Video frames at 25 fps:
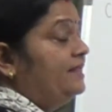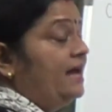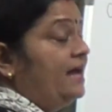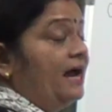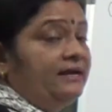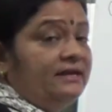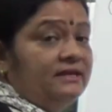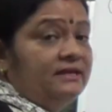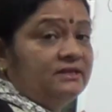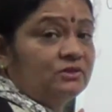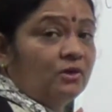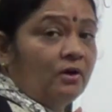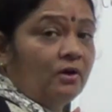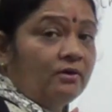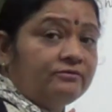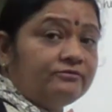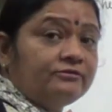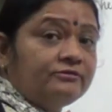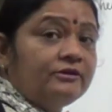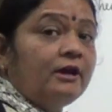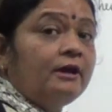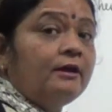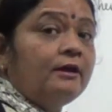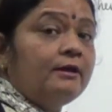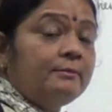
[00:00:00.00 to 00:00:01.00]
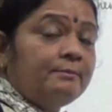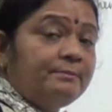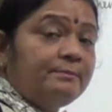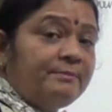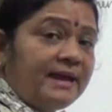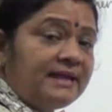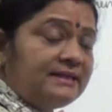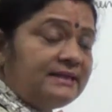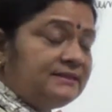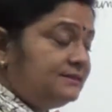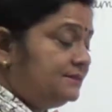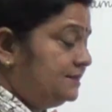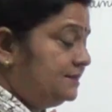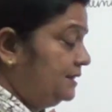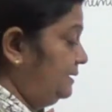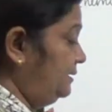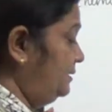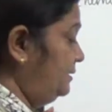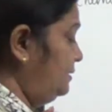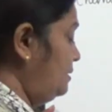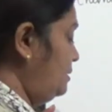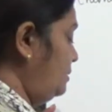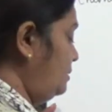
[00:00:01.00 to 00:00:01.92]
that is of benzene.